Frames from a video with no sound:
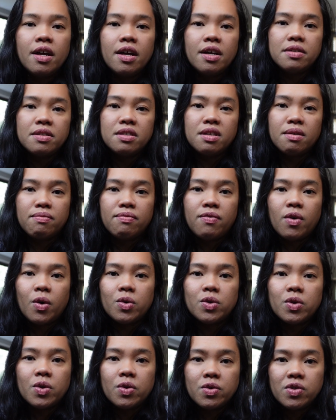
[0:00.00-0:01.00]
and some
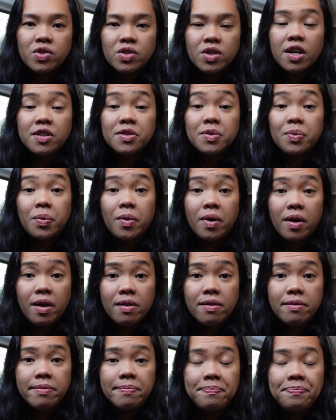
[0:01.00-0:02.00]
photos as
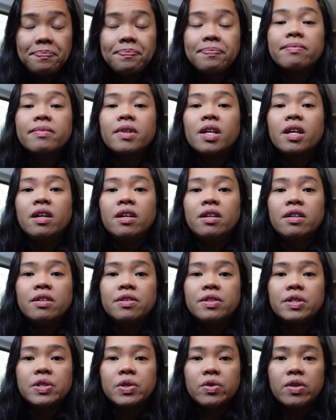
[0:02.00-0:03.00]
well
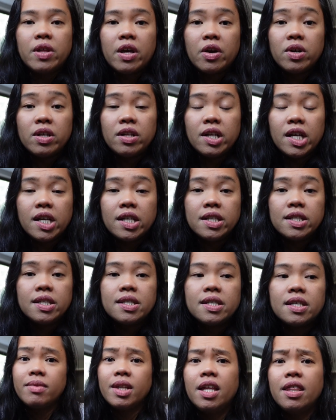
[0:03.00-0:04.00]
so there it
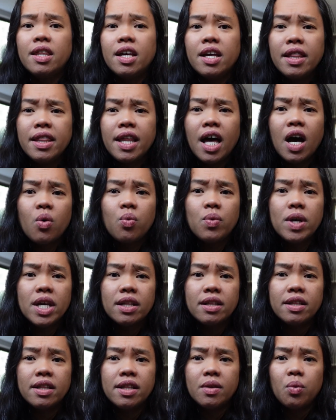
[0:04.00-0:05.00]
is and then that week
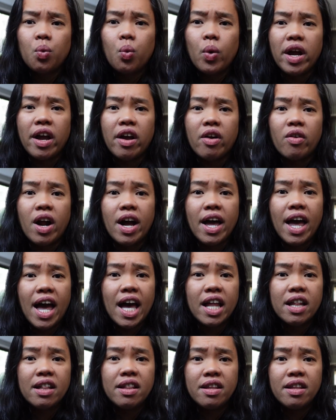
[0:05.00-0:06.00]
where I had